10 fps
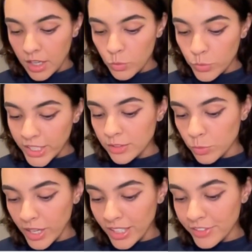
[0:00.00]
Read
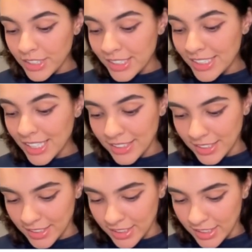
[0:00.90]
relevant
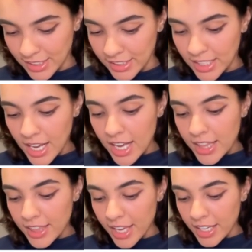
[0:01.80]
sentences
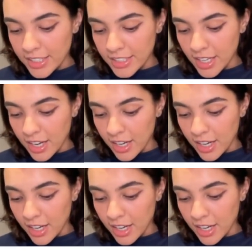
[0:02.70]
that